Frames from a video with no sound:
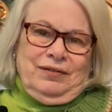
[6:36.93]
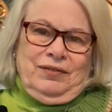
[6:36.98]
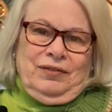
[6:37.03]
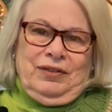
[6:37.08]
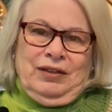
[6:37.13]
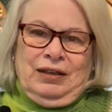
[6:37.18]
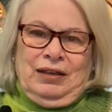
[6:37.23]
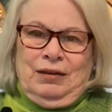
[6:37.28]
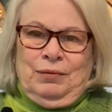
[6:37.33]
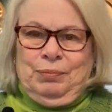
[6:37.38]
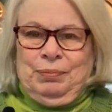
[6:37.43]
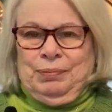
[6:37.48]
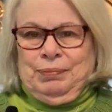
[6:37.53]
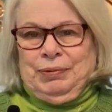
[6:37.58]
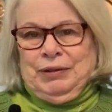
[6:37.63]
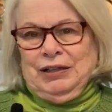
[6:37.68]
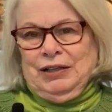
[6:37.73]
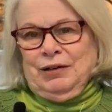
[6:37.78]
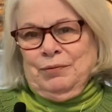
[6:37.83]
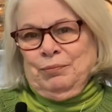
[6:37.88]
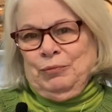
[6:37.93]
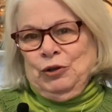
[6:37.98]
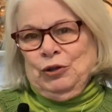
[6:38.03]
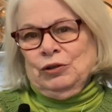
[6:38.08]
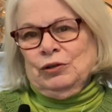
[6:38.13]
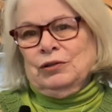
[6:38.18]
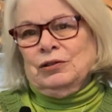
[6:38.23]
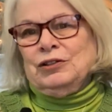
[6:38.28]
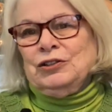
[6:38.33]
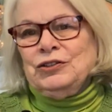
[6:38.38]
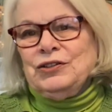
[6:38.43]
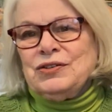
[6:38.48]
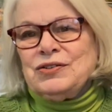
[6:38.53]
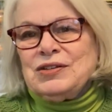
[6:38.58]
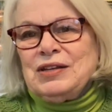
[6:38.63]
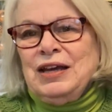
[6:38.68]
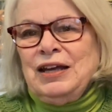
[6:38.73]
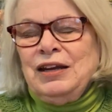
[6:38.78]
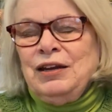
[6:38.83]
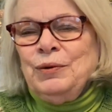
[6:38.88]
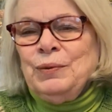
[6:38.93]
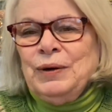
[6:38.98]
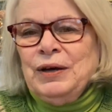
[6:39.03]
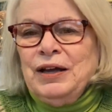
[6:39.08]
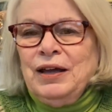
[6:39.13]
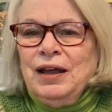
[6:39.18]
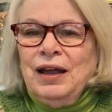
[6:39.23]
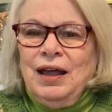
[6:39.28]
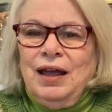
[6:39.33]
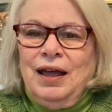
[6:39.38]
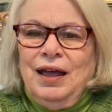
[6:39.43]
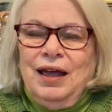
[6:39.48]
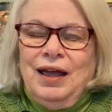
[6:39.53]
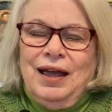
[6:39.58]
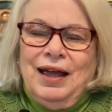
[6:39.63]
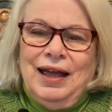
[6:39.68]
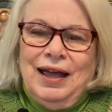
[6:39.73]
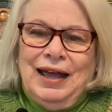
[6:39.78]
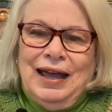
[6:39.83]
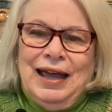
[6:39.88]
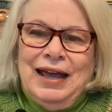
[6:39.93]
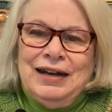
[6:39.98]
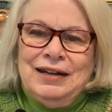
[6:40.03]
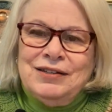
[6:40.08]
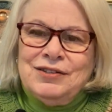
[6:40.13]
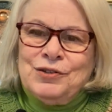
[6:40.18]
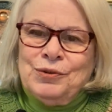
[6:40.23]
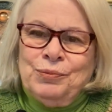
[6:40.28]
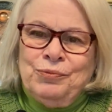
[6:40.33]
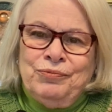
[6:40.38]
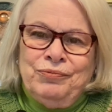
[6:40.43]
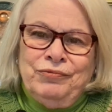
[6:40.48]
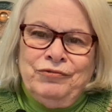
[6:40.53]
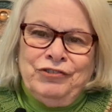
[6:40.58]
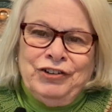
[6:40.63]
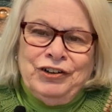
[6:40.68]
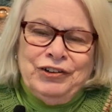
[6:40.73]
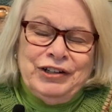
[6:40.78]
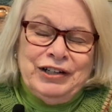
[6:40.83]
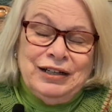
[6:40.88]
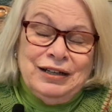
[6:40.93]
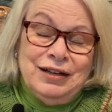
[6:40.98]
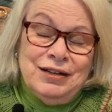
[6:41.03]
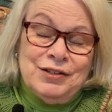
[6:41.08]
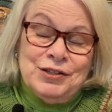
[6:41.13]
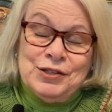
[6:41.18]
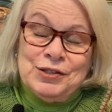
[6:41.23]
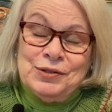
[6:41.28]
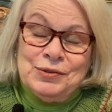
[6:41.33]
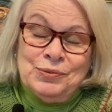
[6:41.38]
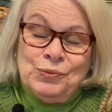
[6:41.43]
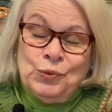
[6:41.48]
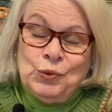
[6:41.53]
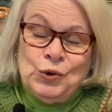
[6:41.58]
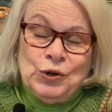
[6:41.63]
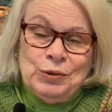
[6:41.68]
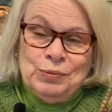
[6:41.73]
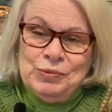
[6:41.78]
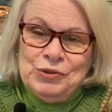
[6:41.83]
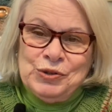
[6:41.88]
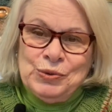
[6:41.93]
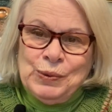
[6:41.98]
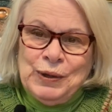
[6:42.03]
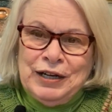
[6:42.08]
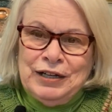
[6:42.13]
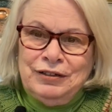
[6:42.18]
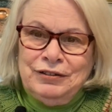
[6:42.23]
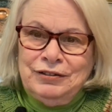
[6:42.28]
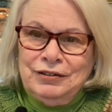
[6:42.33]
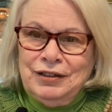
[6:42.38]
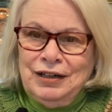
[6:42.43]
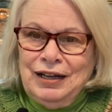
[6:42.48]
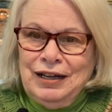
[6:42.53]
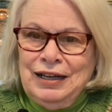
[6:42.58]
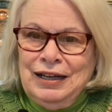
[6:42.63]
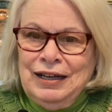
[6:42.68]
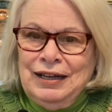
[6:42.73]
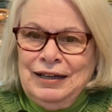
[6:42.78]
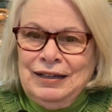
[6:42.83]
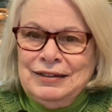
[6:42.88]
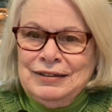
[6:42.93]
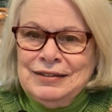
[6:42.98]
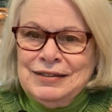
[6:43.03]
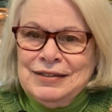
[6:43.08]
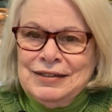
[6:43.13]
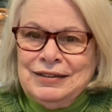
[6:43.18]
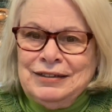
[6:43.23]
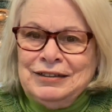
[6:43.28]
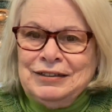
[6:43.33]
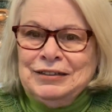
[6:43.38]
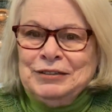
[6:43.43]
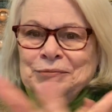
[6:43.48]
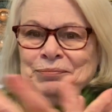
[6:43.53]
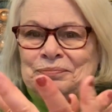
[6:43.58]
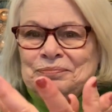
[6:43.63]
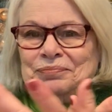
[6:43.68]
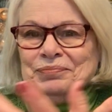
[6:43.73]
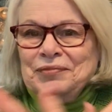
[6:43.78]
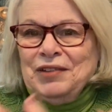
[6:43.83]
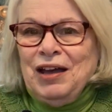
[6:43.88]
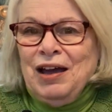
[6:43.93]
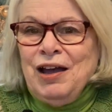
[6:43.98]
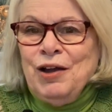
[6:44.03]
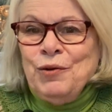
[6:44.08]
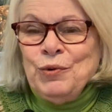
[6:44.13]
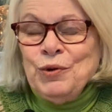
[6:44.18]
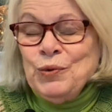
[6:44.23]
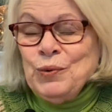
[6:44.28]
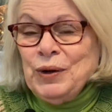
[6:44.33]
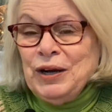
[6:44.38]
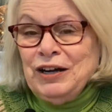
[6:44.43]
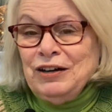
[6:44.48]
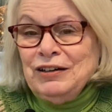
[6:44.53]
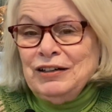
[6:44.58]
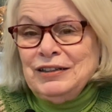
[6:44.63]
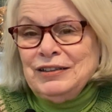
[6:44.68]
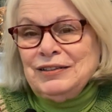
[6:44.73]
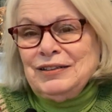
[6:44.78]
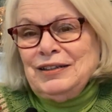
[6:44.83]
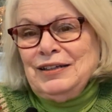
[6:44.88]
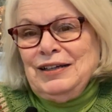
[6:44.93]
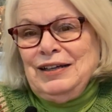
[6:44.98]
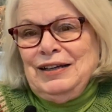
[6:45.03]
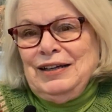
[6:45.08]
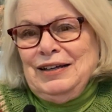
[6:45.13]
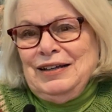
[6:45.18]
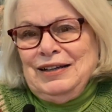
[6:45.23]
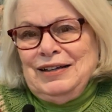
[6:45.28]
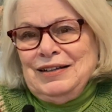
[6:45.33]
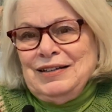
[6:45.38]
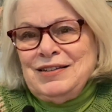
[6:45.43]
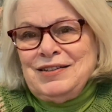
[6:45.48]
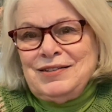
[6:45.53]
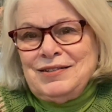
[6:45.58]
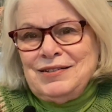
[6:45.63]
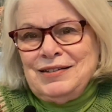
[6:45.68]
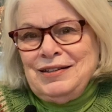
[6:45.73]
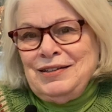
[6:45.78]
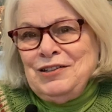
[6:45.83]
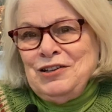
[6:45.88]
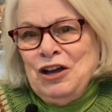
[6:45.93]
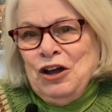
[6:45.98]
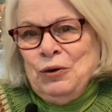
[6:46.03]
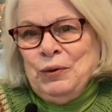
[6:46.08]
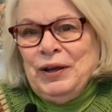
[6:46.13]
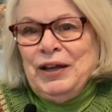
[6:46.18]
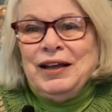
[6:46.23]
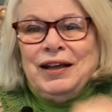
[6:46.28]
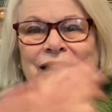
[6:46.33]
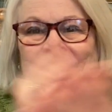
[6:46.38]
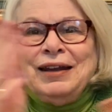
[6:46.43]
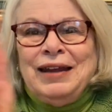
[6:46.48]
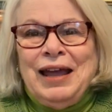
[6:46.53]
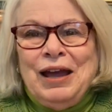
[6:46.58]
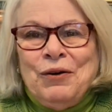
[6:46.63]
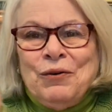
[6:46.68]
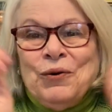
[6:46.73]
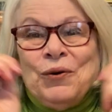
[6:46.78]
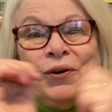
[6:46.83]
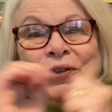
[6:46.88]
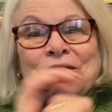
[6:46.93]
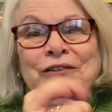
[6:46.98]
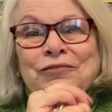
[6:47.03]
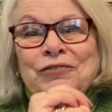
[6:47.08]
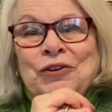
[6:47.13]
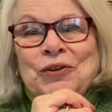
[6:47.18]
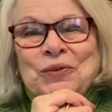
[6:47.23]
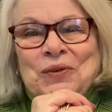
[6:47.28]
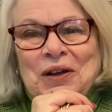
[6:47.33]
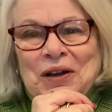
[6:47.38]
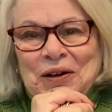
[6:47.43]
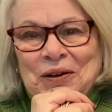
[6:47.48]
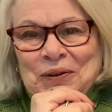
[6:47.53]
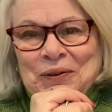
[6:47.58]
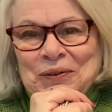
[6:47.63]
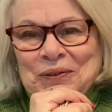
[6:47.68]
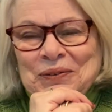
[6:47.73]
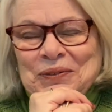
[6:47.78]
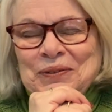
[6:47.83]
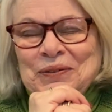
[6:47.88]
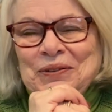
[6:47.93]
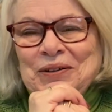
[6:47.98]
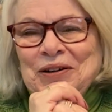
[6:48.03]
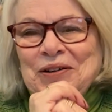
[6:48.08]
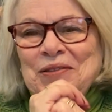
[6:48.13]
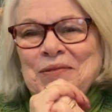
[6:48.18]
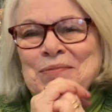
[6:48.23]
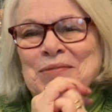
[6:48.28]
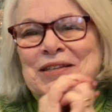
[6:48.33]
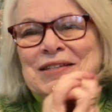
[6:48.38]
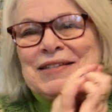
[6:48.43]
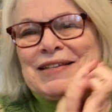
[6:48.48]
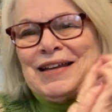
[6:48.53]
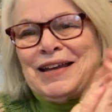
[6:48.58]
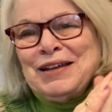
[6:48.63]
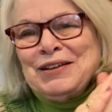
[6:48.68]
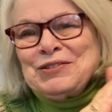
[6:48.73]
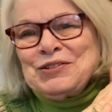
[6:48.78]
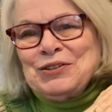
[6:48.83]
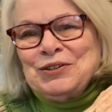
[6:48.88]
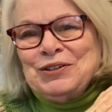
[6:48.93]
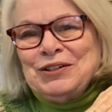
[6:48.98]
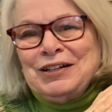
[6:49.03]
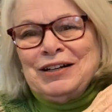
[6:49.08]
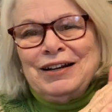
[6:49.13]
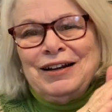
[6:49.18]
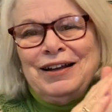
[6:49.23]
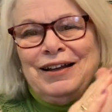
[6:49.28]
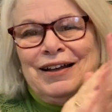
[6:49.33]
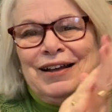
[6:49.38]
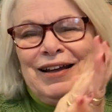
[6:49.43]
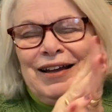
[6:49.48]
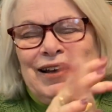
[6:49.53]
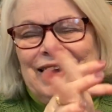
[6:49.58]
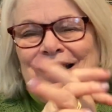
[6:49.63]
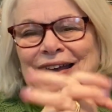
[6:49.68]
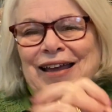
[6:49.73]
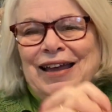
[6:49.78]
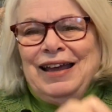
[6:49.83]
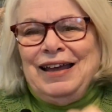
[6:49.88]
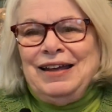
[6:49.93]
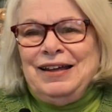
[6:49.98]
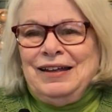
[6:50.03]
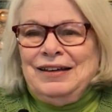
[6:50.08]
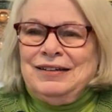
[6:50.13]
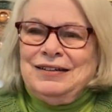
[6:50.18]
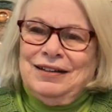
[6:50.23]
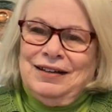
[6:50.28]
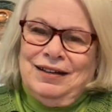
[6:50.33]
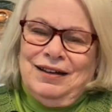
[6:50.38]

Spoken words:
the plum looks anyway. And it's a very nice warm sweater, and I will wear it knowing, and now all of you know where the mistakes are. And